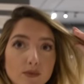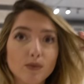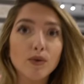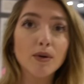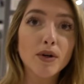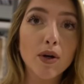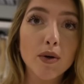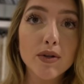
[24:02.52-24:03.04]

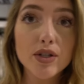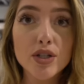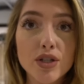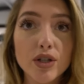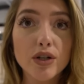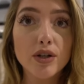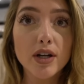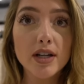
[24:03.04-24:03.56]
We're going
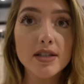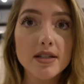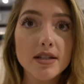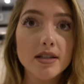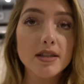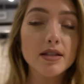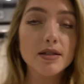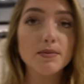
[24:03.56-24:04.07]
stir crazy
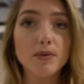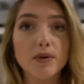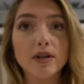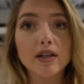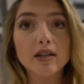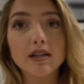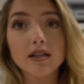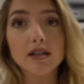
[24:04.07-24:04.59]
at this point.